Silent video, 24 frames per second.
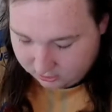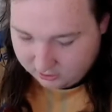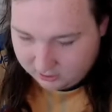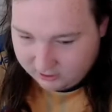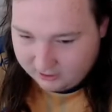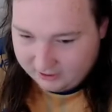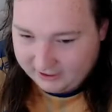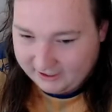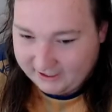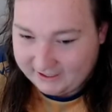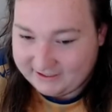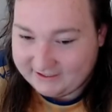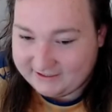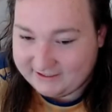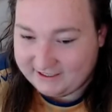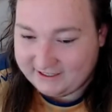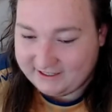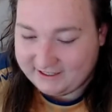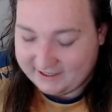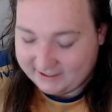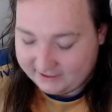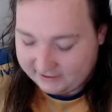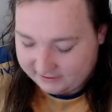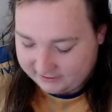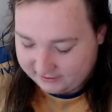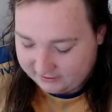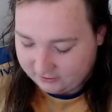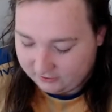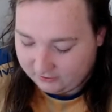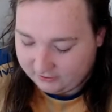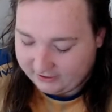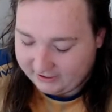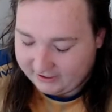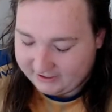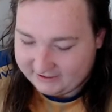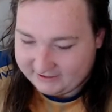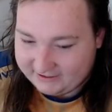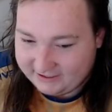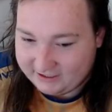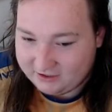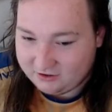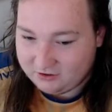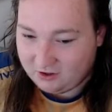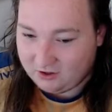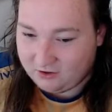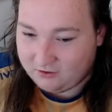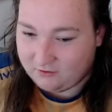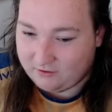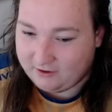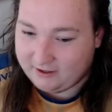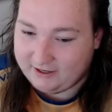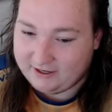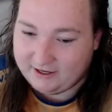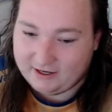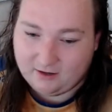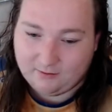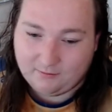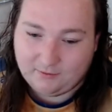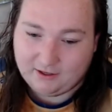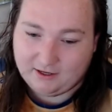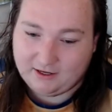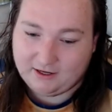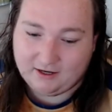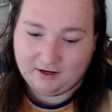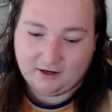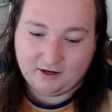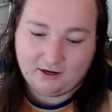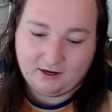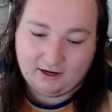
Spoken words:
at CEX, saw they had Saints Row 3, and I'm like, yeah,